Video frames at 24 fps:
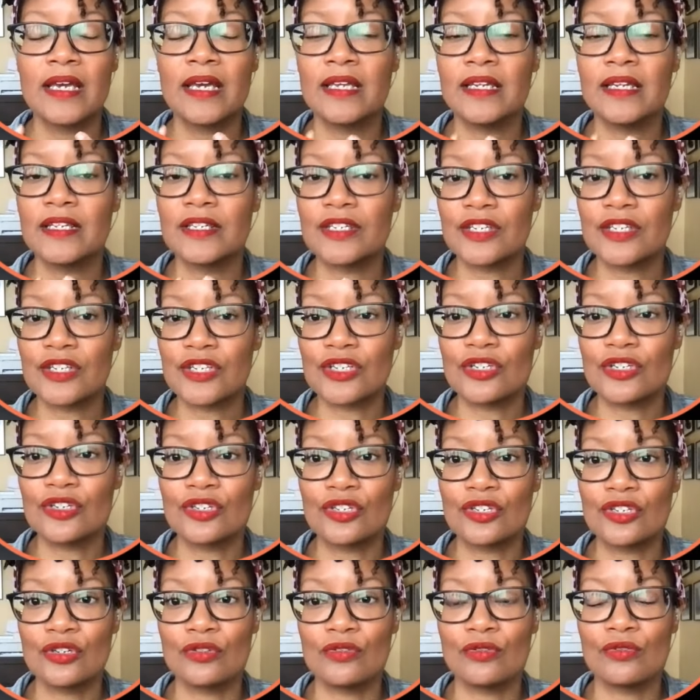in addition
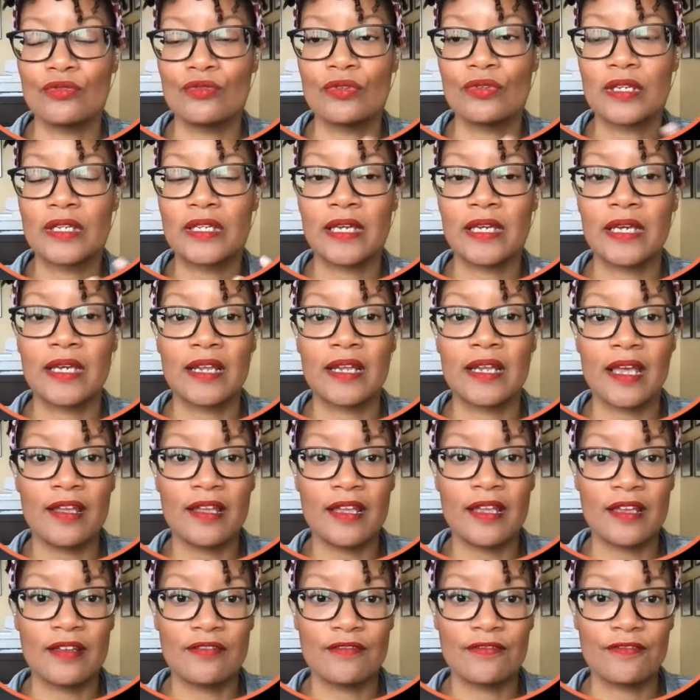to get an
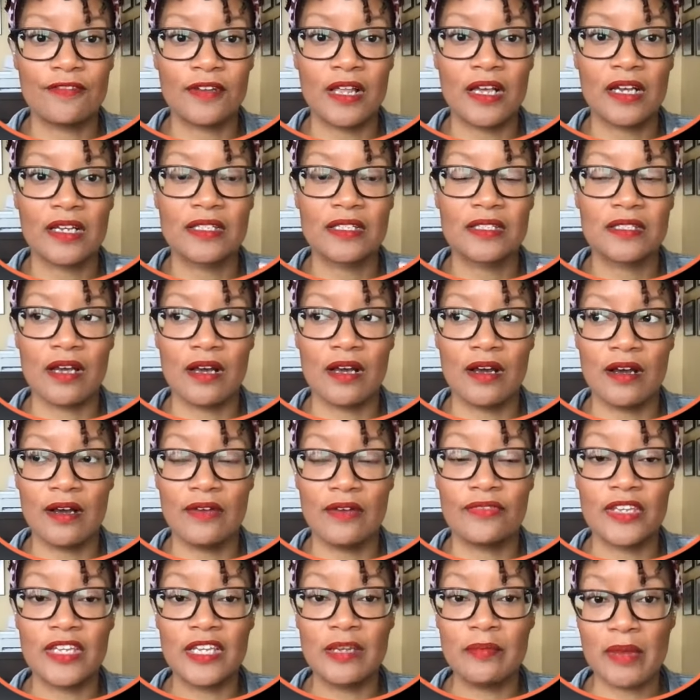influx
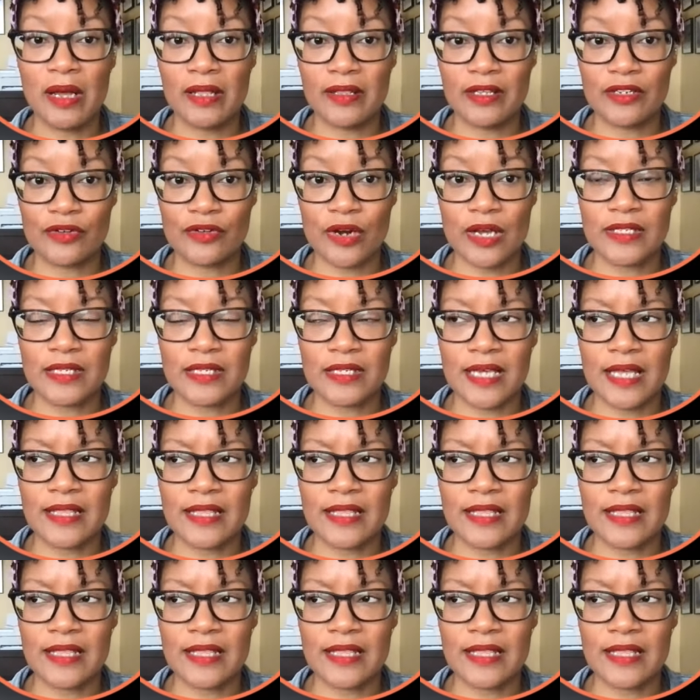of email addresses.